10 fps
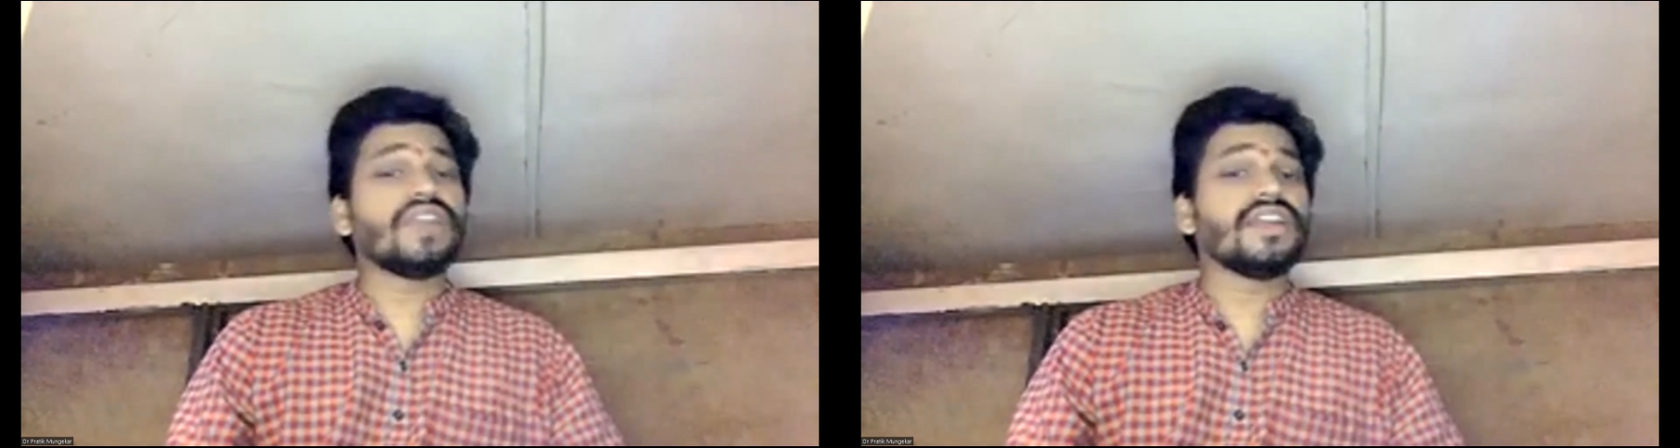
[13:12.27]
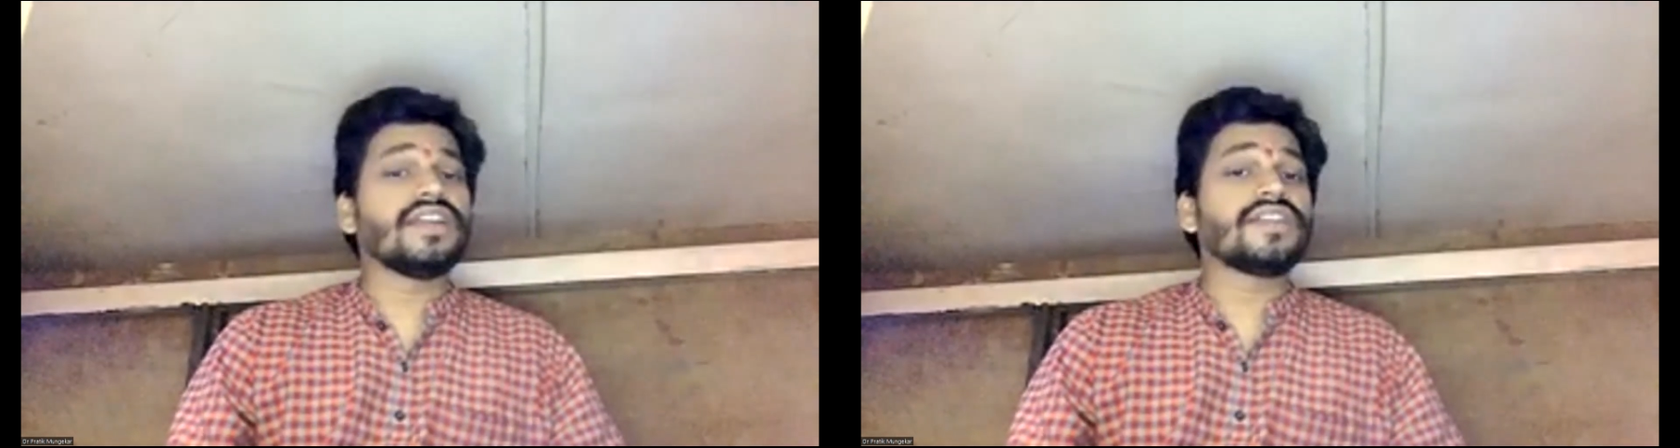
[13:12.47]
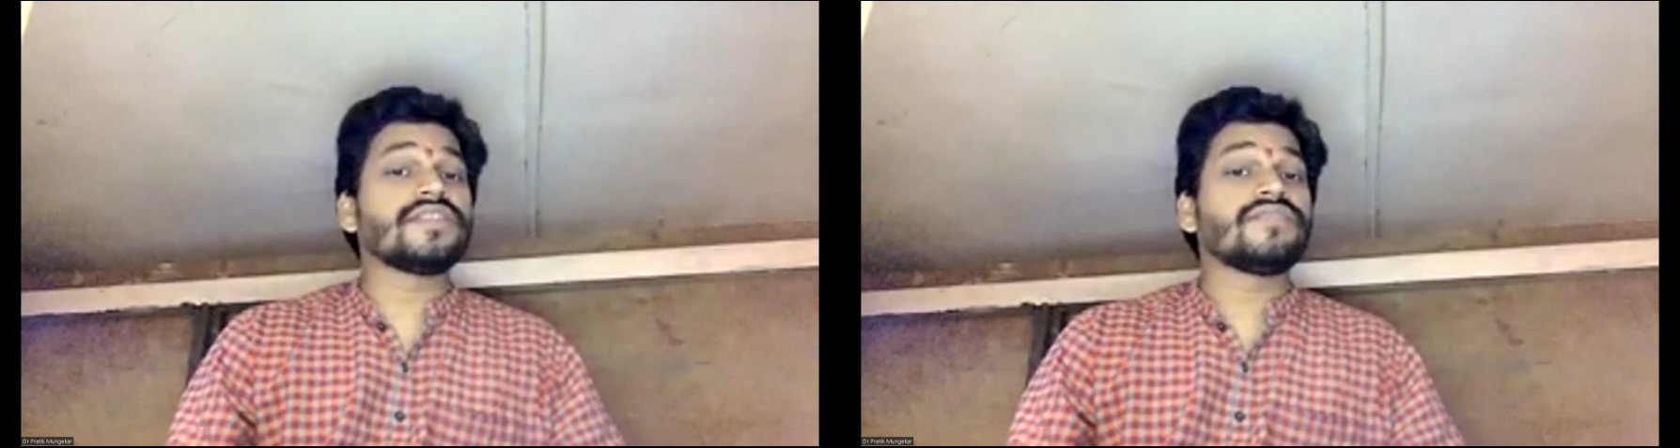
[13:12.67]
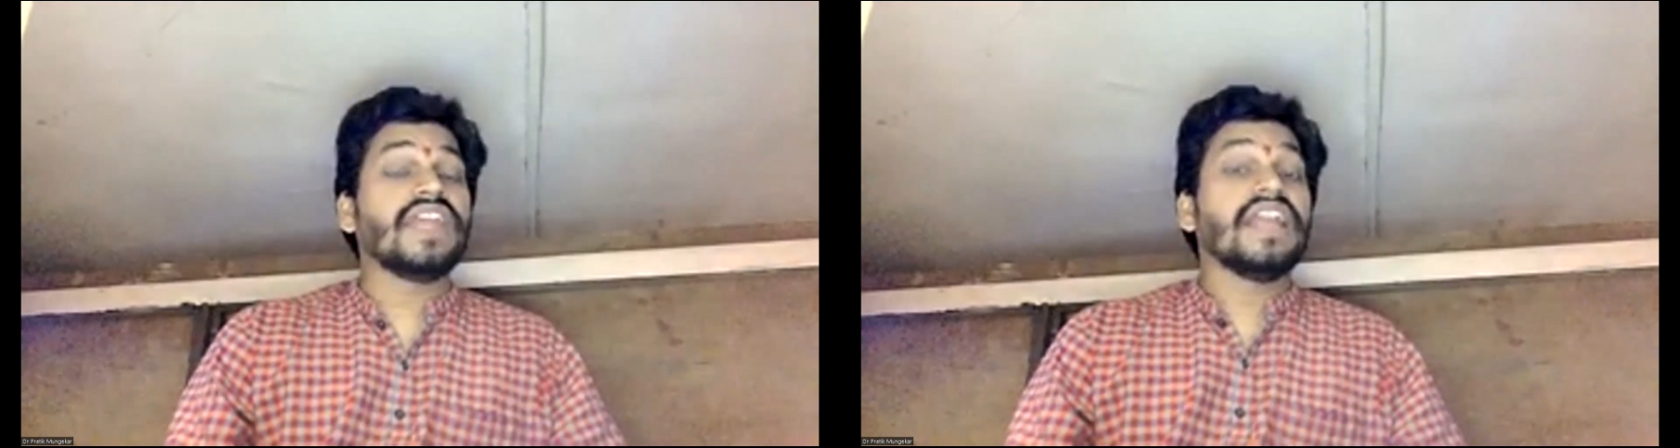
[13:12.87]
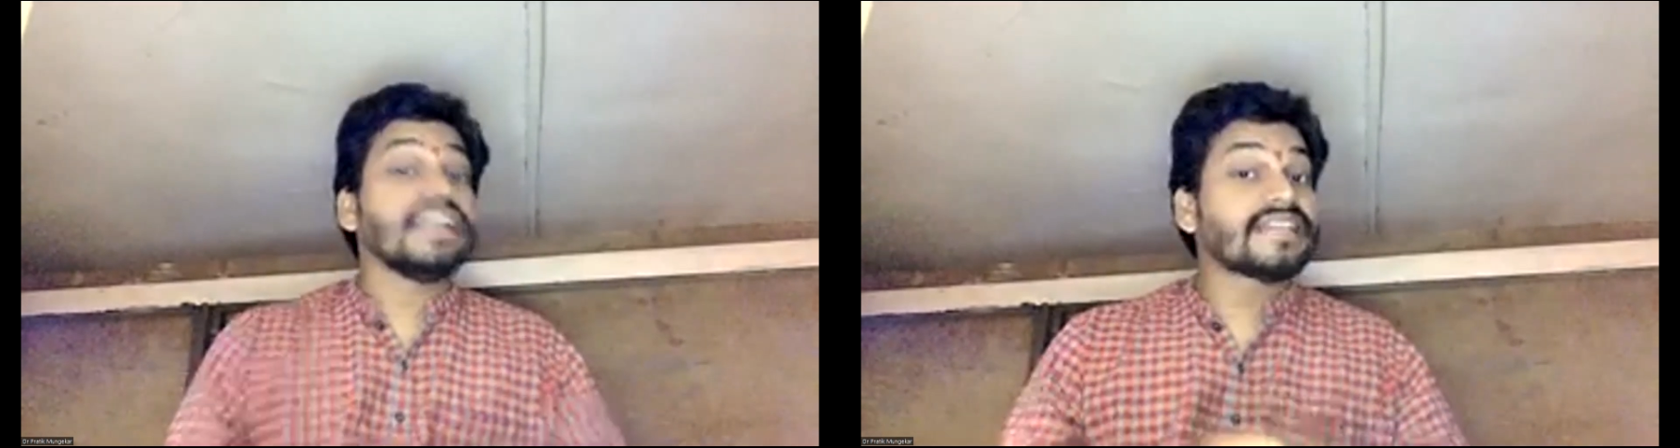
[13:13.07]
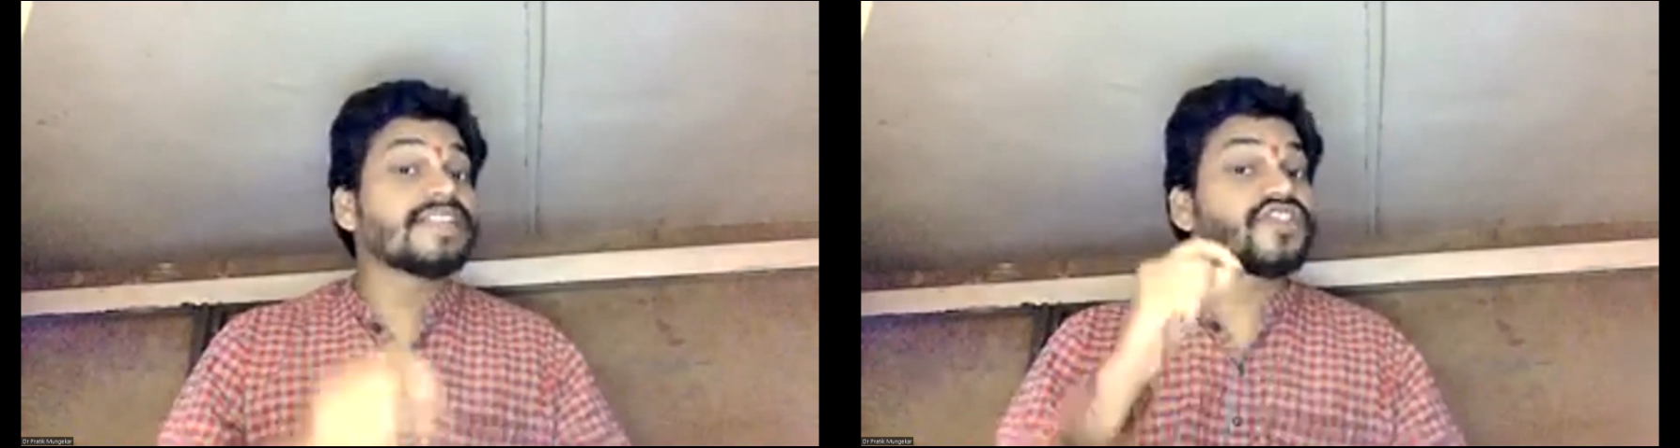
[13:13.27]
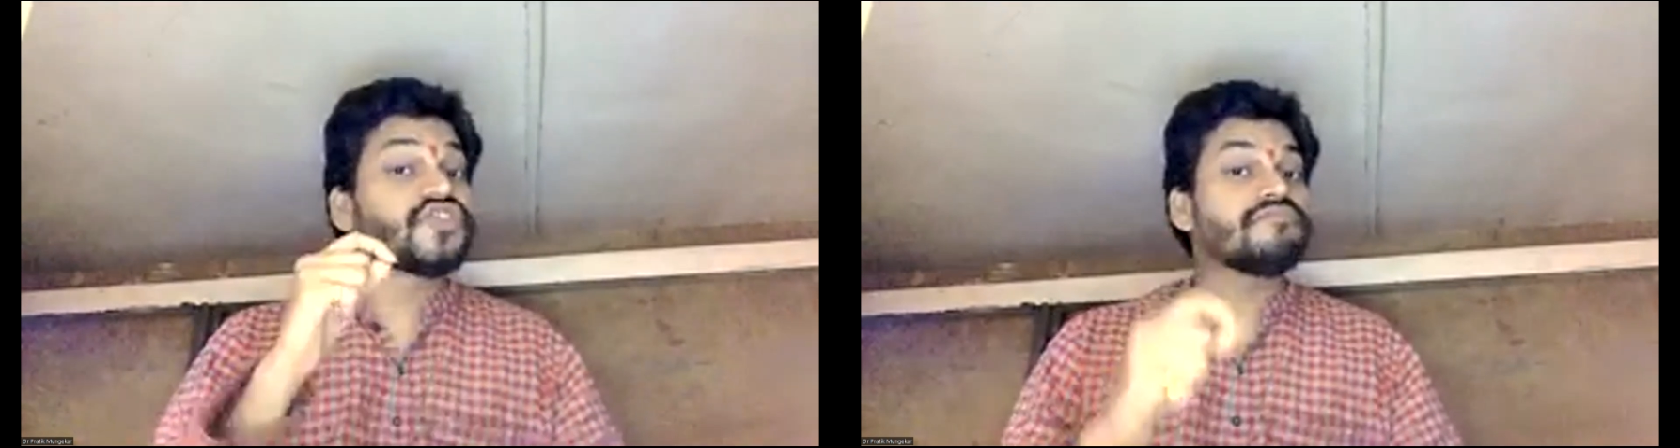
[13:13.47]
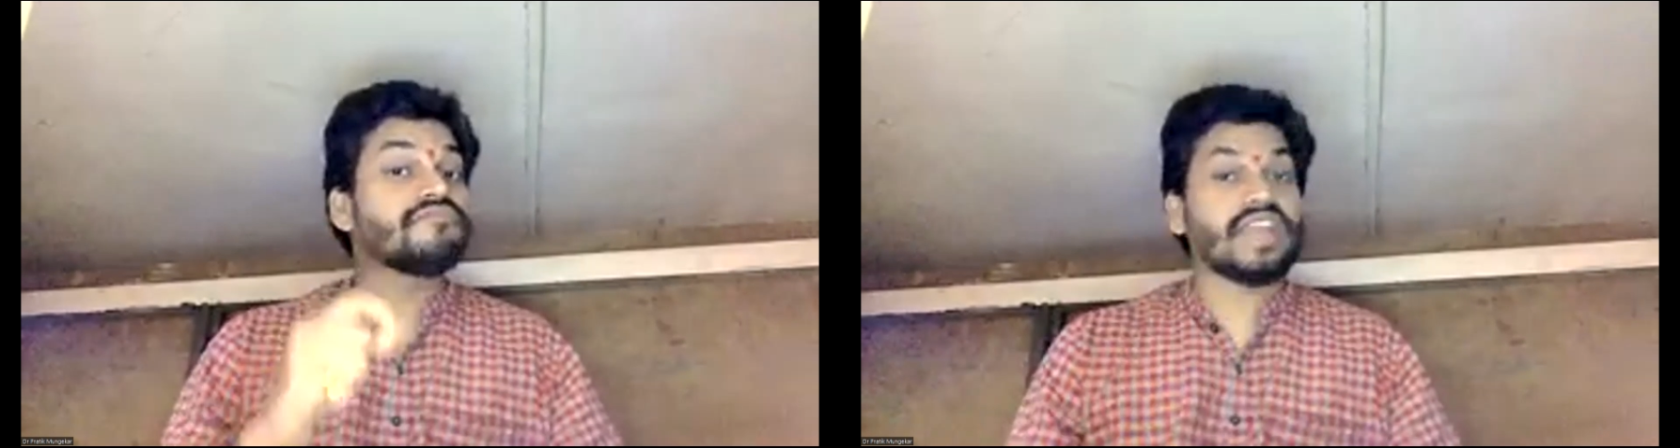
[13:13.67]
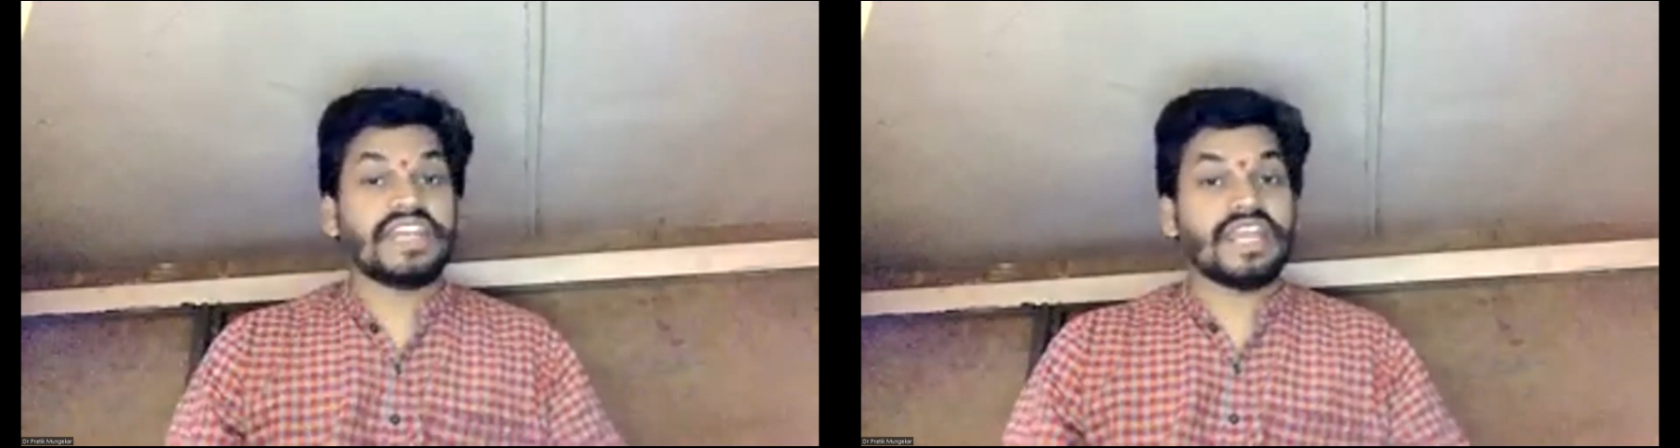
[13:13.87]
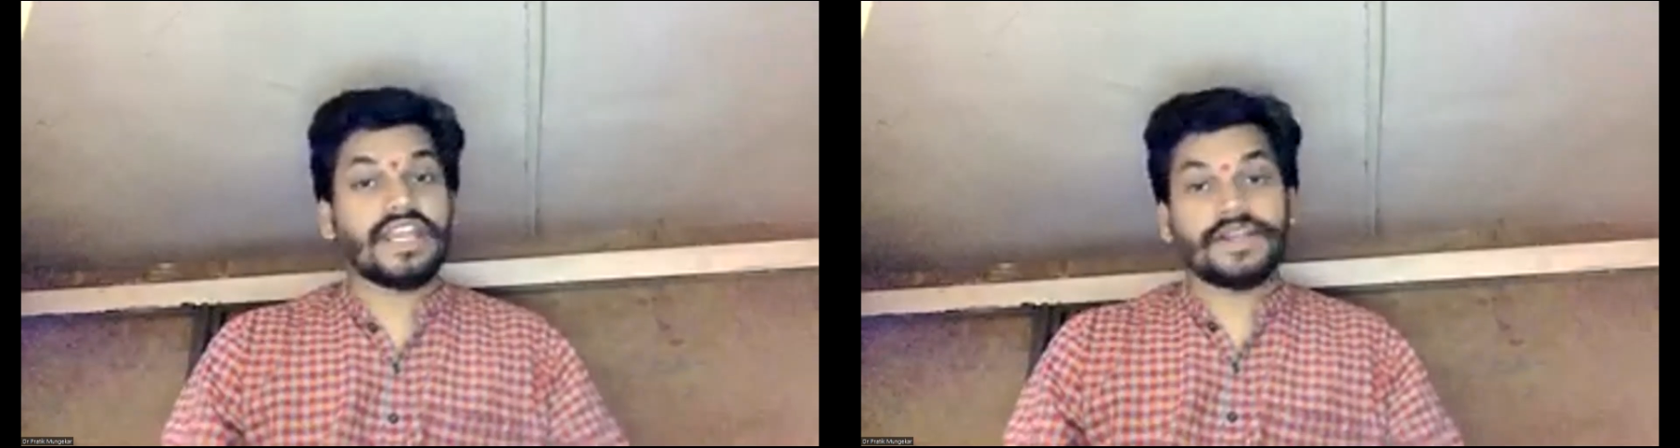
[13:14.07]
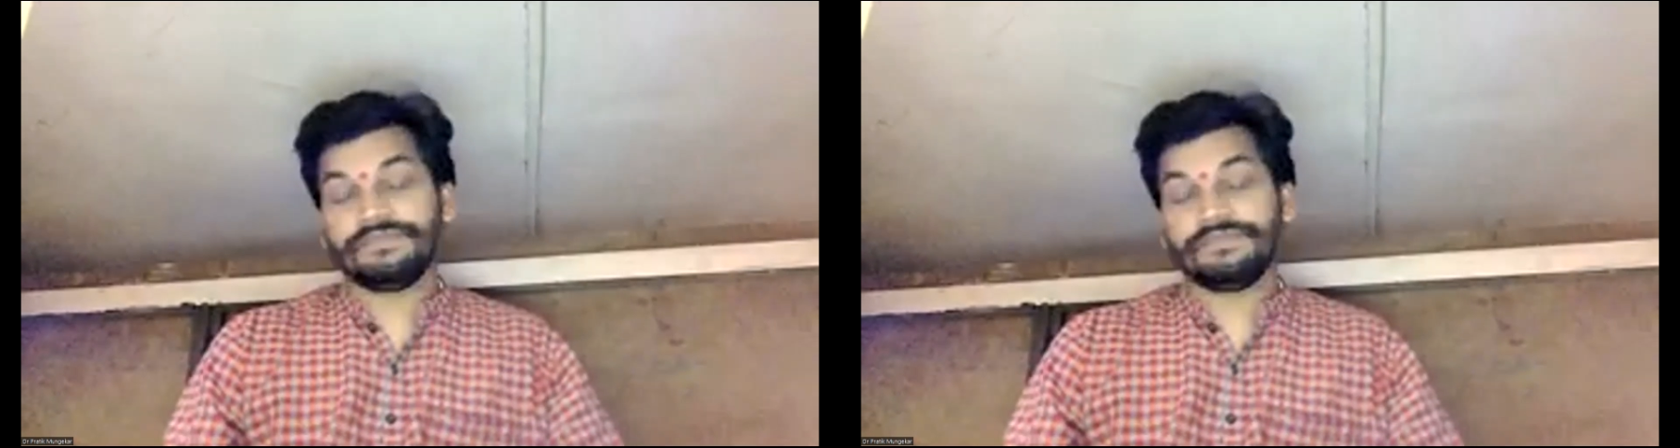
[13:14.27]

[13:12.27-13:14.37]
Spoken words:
is decision making.